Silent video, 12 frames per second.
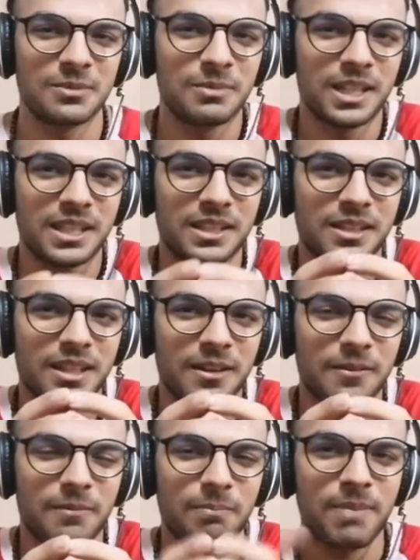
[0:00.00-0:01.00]
is made
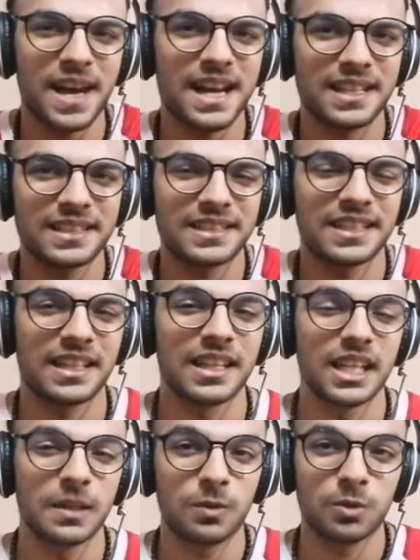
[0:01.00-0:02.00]
of pasta.
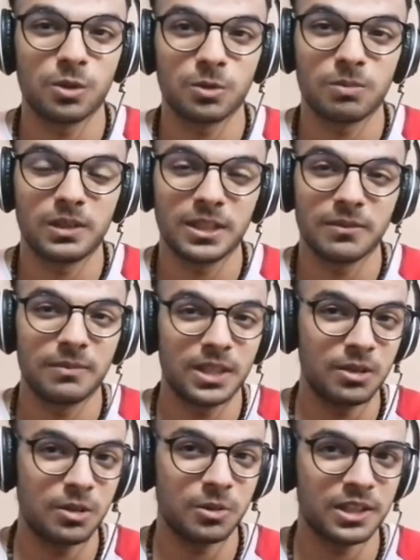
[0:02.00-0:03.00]
If you don't believe
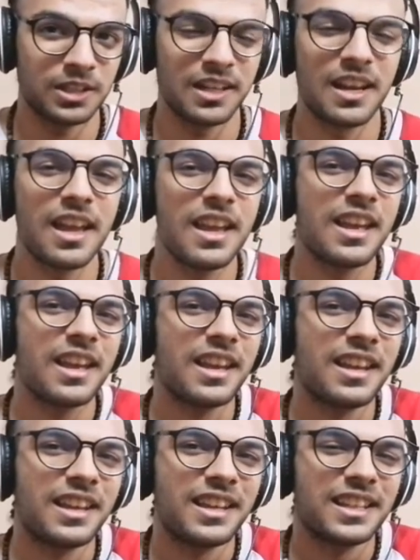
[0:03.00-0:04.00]
me, go there.
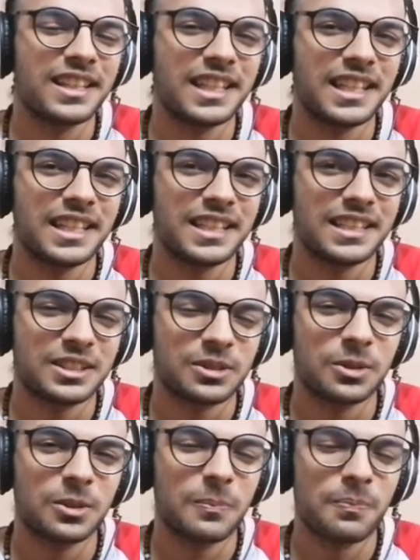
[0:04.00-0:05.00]

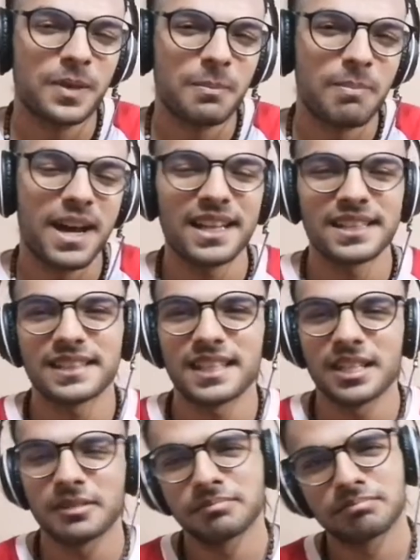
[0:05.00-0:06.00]
So,
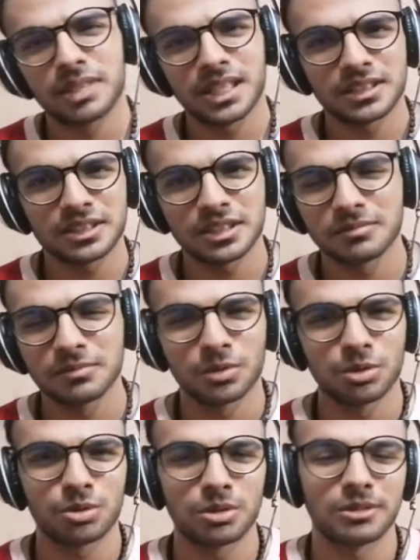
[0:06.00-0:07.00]
pasta, pasta,
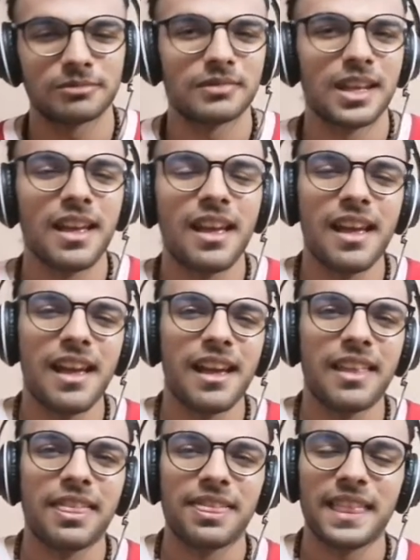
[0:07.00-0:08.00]
for sure.
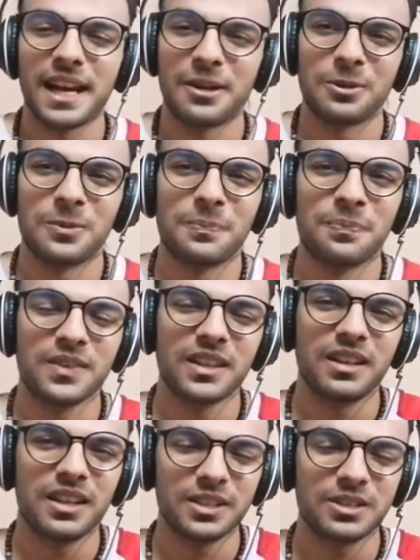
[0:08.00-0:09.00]
Now,
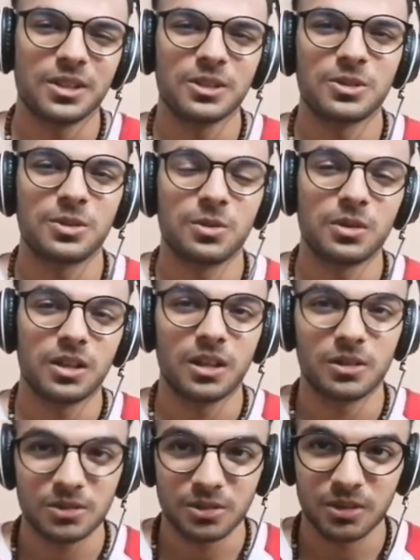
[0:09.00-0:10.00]
I taught you
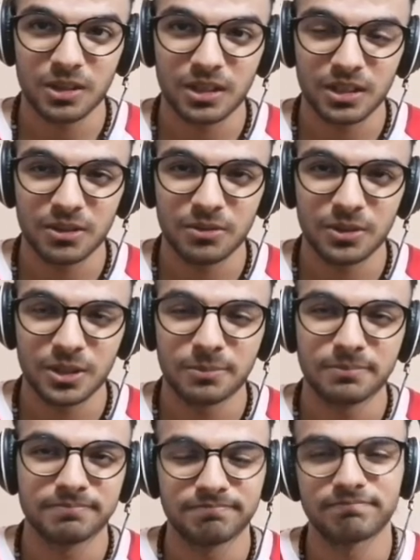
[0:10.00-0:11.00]
also another verb.